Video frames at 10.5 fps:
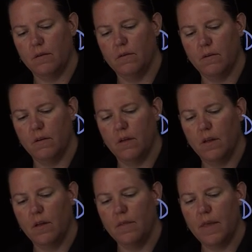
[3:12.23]

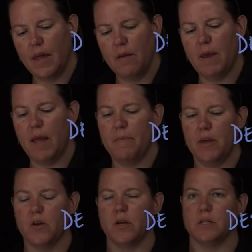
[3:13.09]
Then maybe
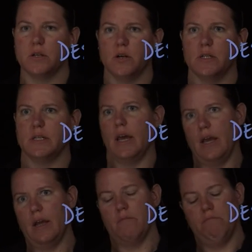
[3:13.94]
you can start
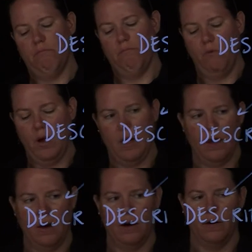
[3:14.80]
saying,
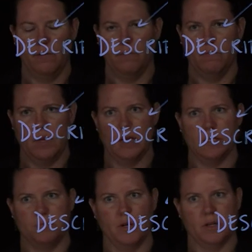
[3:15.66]
well,
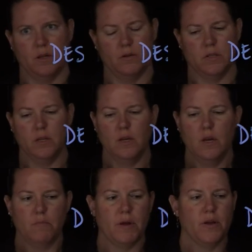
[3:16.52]
that's pretty close.
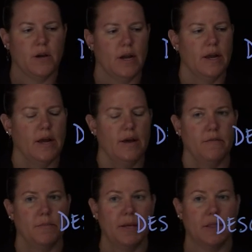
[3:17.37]
But you gotta
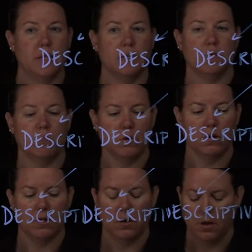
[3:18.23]
have to make this
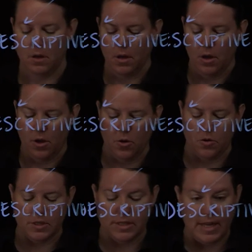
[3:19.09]
work.
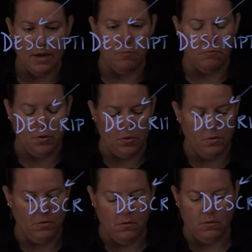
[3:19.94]
Your
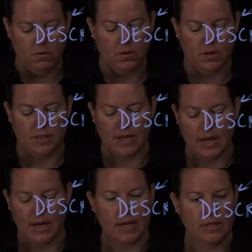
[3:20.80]
sample
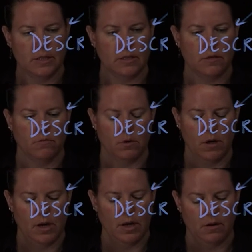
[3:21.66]
size,
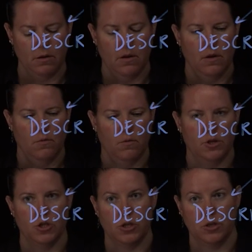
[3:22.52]
right?
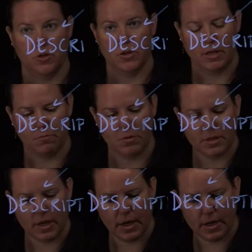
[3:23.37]
Which your sample
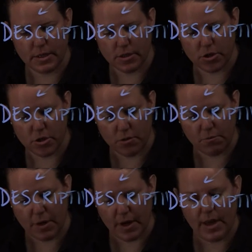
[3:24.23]
size is
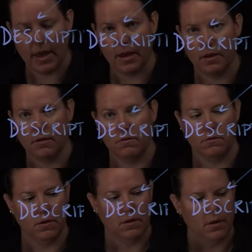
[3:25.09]
shown by n.
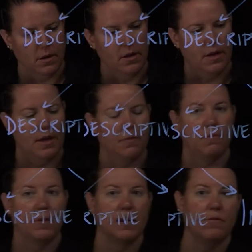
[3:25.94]

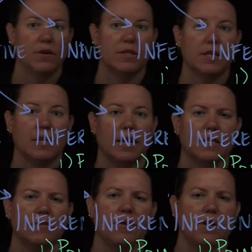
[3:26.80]
And the difference in the
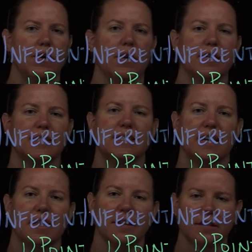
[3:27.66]
last video, I didn't
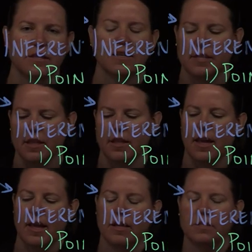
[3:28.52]
say this. I said
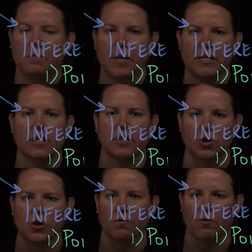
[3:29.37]
n is basically
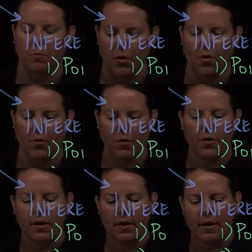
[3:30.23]
true for both.
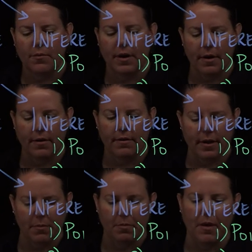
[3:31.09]
Well,
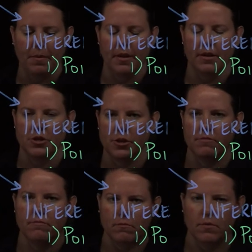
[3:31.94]
in the
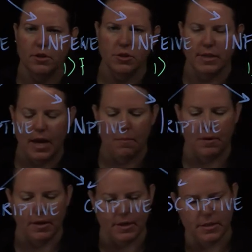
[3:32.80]
population, we just
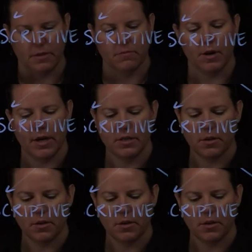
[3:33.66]
capitalize it, right?